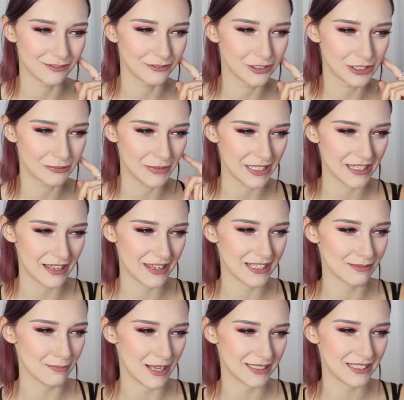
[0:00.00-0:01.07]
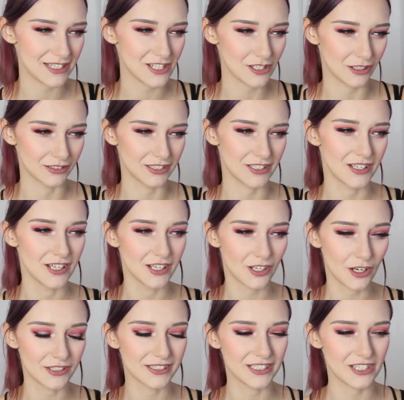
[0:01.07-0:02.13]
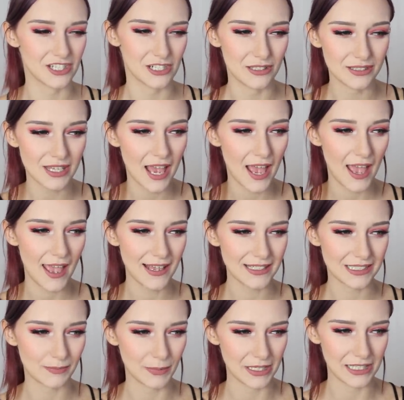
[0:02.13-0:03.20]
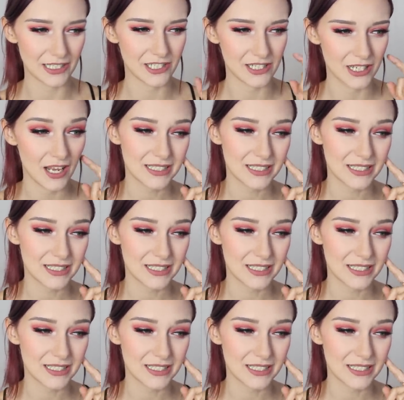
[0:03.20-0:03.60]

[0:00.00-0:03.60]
informed me that this message constitutes hate speech.